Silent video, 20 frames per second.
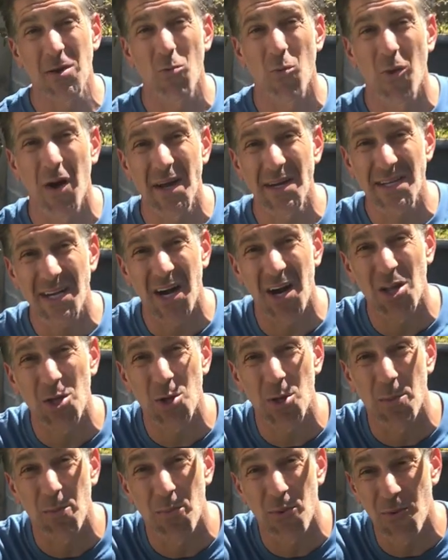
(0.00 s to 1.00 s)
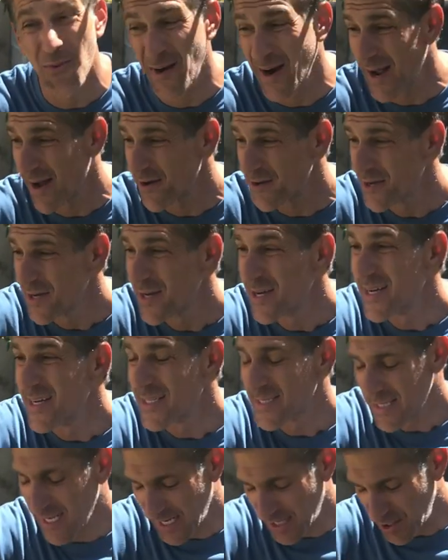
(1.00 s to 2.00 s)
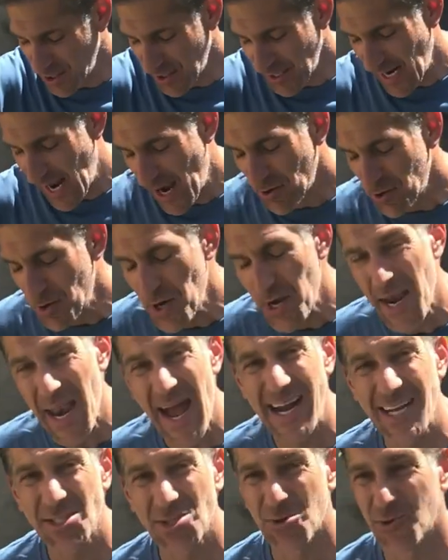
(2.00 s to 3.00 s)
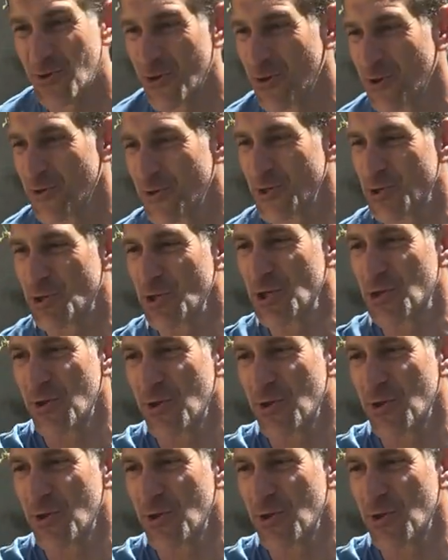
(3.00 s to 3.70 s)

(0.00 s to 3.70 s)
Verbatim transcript: in one color brown. Take a look at how natural the tree